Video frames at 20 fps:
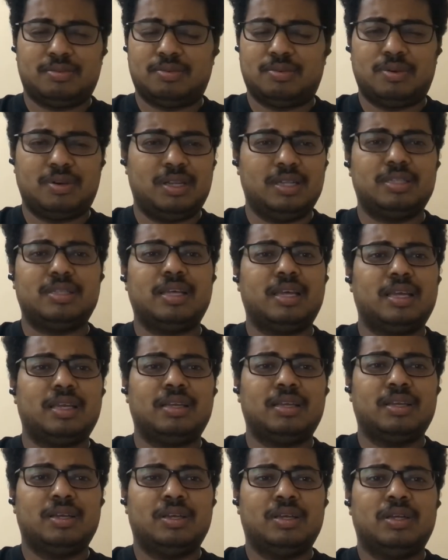Only
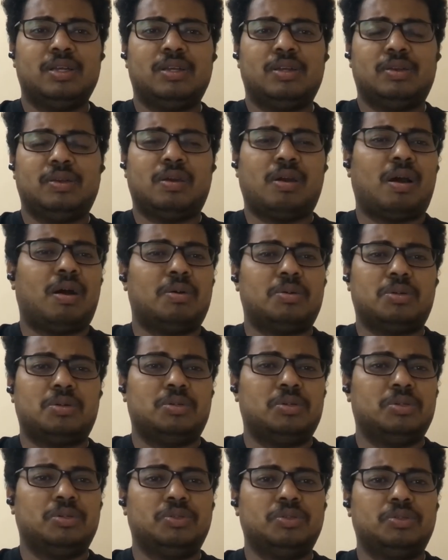thing you have to
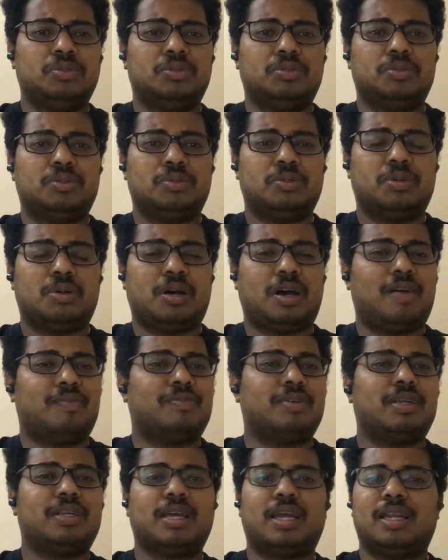do
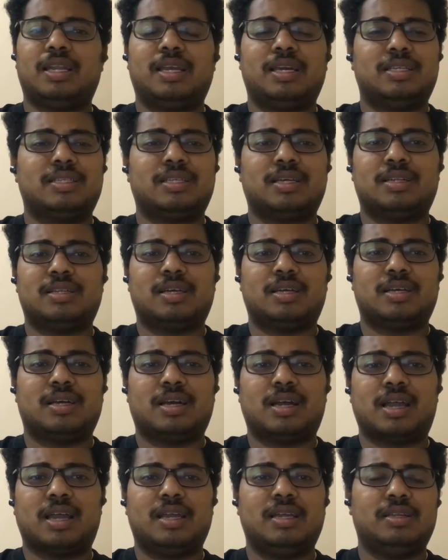after 10 years,
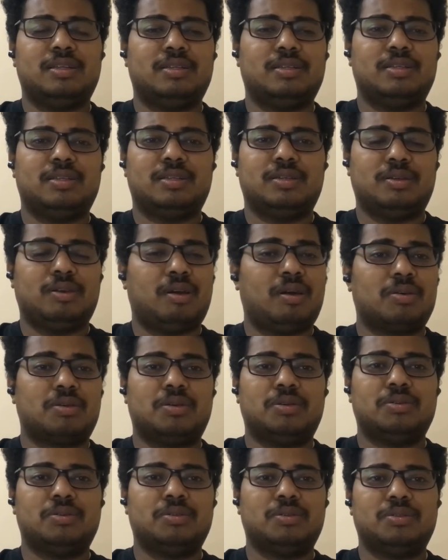again, you have
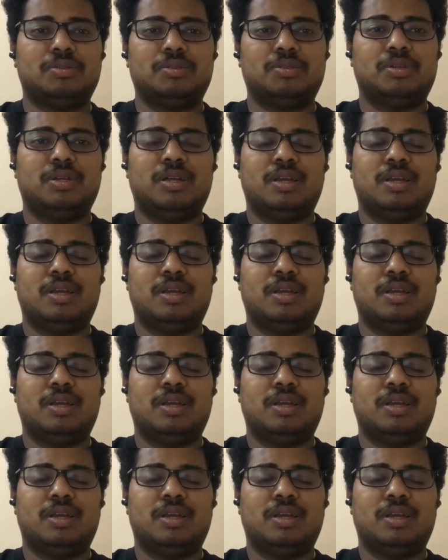to do